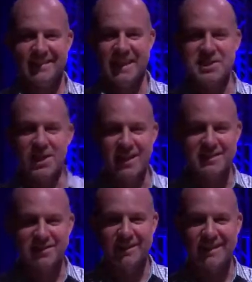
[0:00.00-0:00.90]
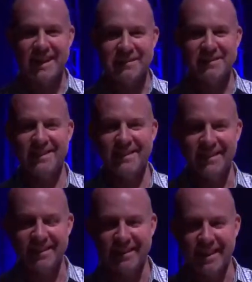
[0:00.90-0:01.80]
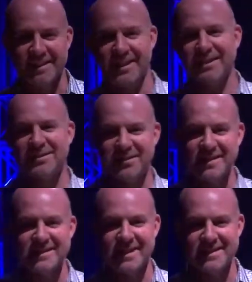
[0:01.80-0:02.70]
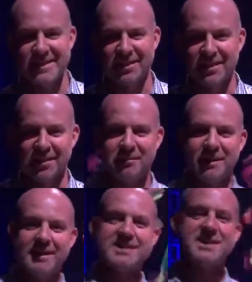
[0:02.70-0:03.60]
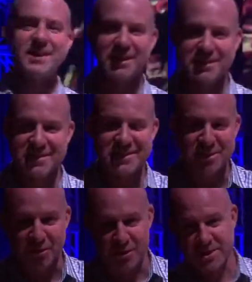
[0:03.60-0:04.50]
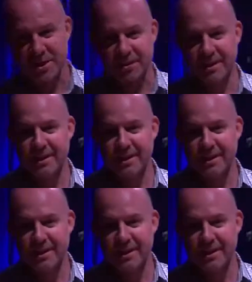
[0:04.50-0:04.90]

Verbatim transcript: Hey, John, it's great to have you here. Uh, thanks for visiting us here at ARHT Media Studios in Toronto.